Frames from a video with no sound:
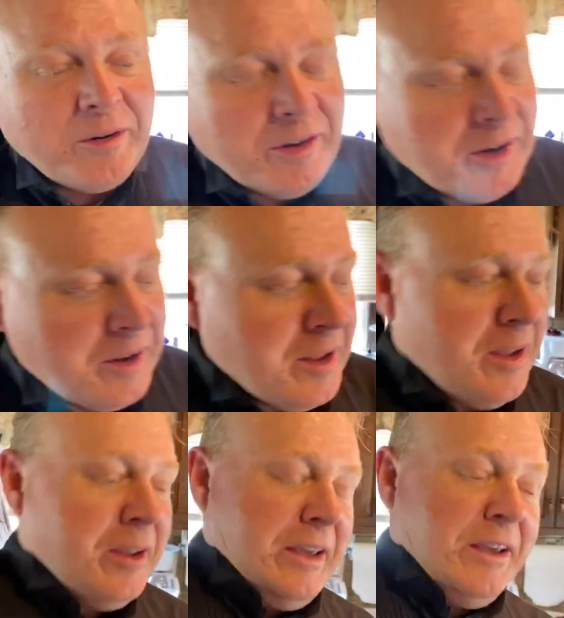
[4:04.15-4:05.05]
all right,
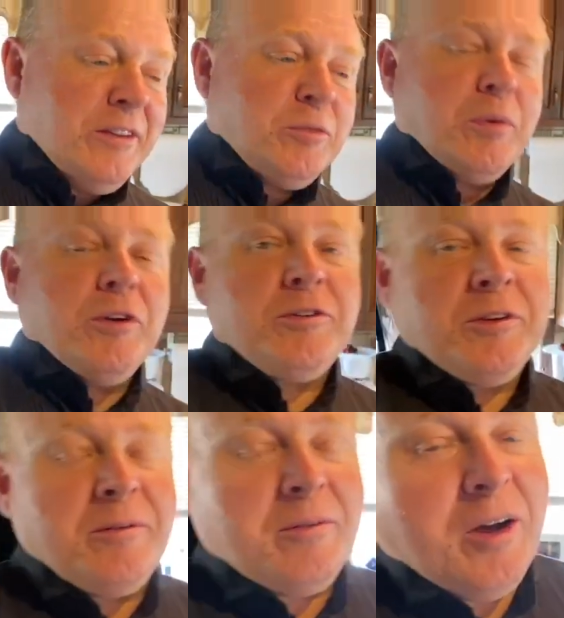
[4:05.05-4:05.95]
each
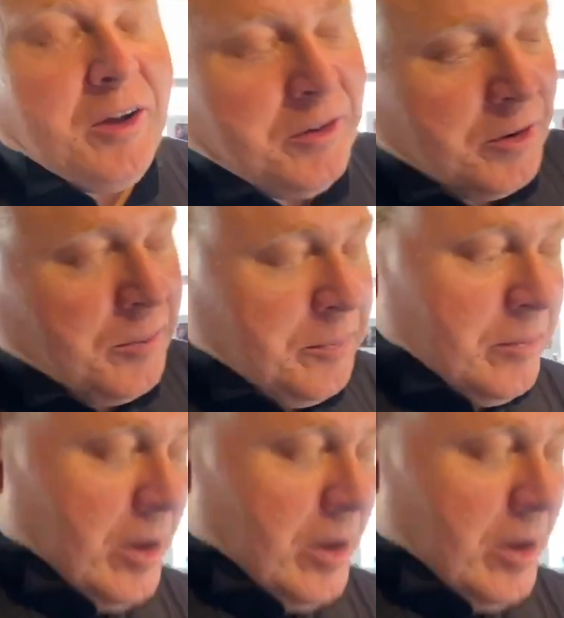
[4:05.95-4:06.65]
person on your